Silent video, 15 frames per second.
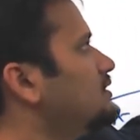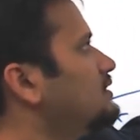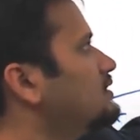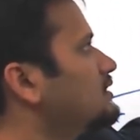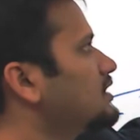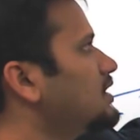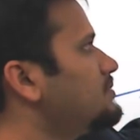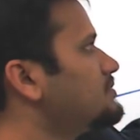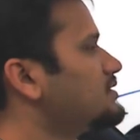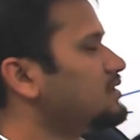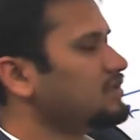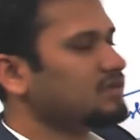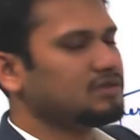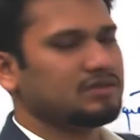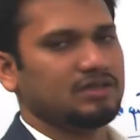comes
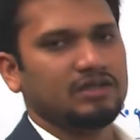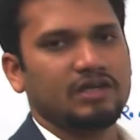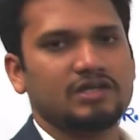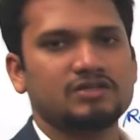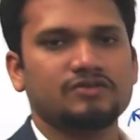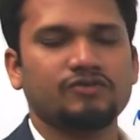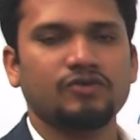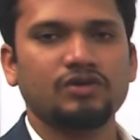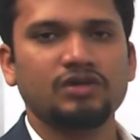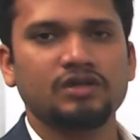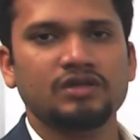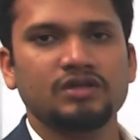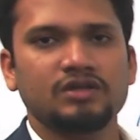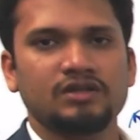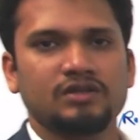under the RESTful
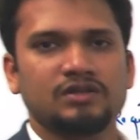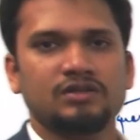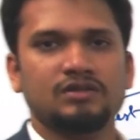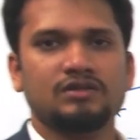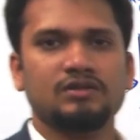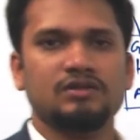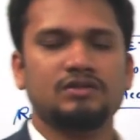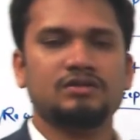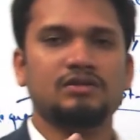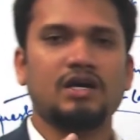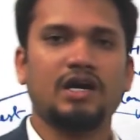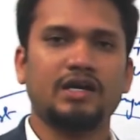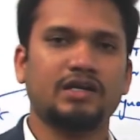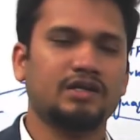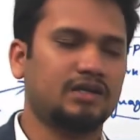
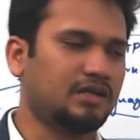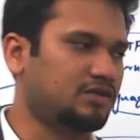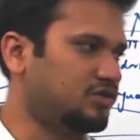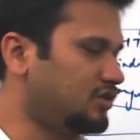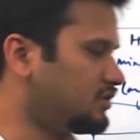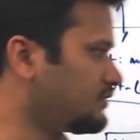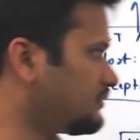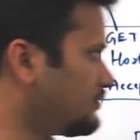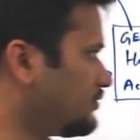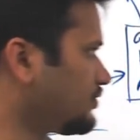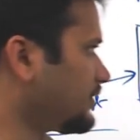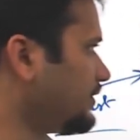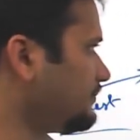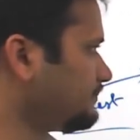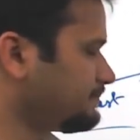architecture.
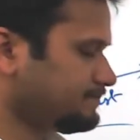Okay,